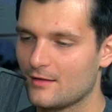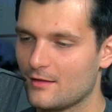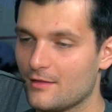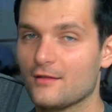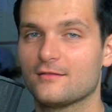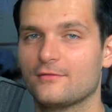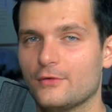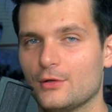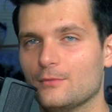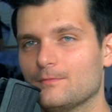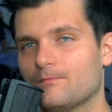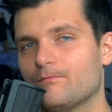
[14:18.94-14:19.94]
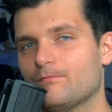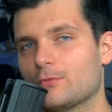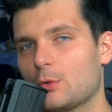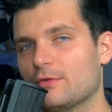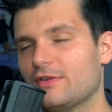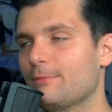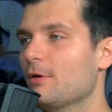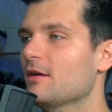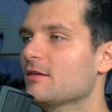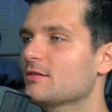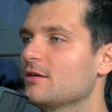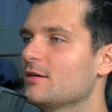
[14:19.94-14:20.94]
This film was the
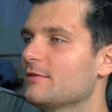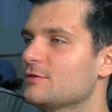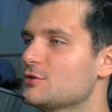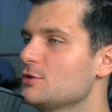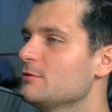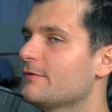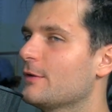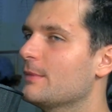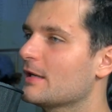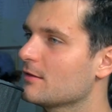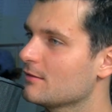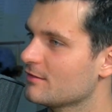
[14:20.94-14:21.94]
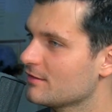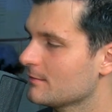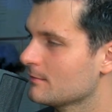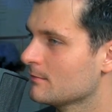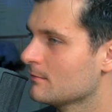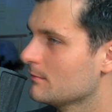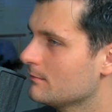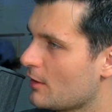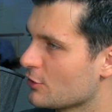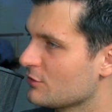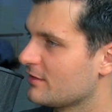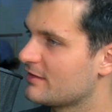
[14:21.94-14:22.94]
product of two filmmakers,
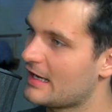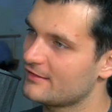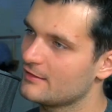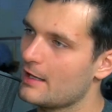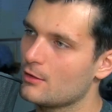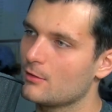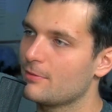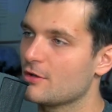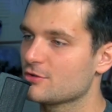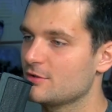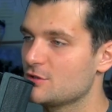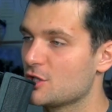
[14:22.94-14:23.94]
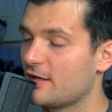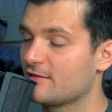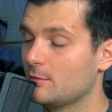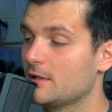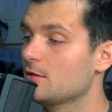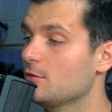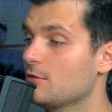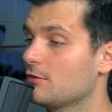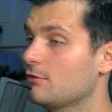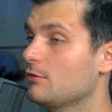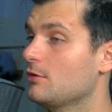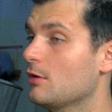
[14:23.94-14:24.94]
partially Zack Snyder and partially Joss Whedon, who the
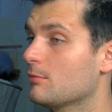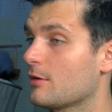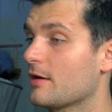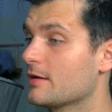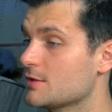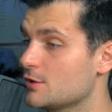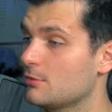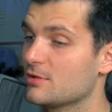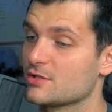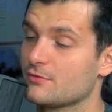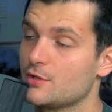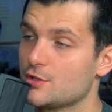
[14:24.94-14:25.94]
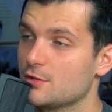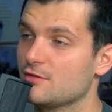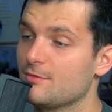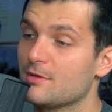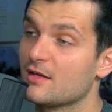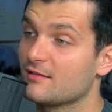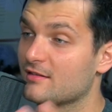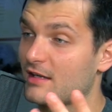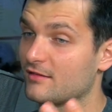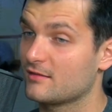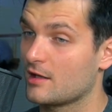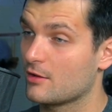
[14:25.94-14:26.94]
studio brought in to do a bunch of reshoots because
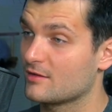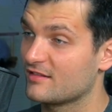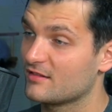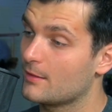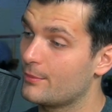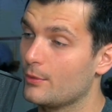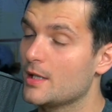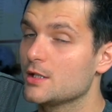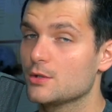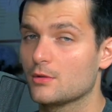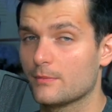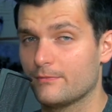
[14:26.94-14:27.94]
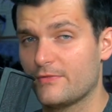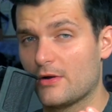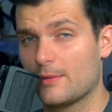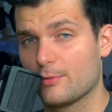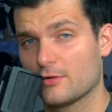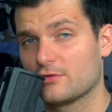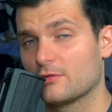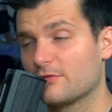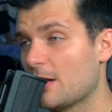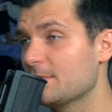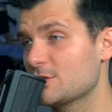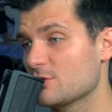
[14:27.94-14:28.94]
Zack Snyder had to step away due to a very personal
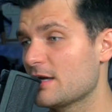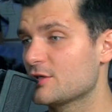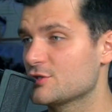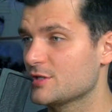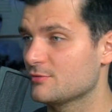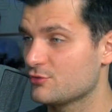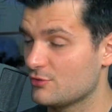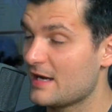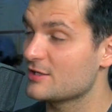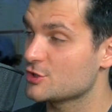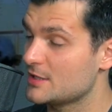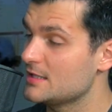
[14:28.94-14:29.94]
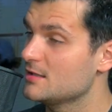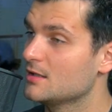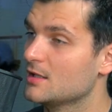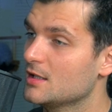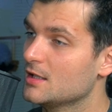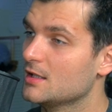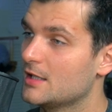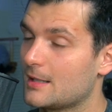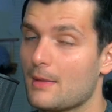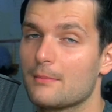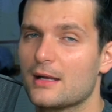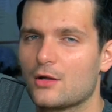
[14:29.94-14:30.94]
family tragedy. And
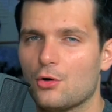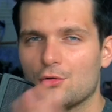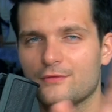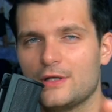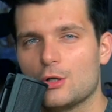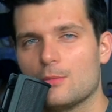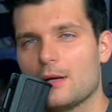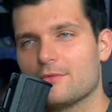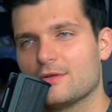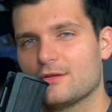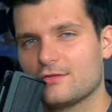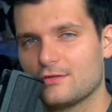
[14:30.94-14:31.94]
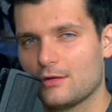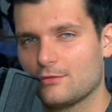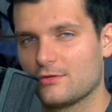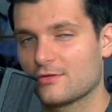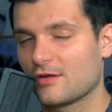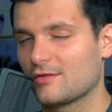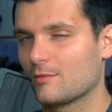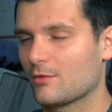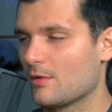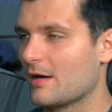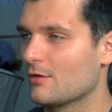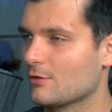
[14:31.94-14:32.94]
I might make a whole video about this. I was discussing
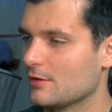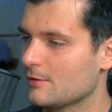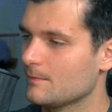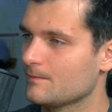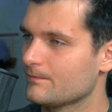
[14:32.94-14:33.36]
with Ryan earlier.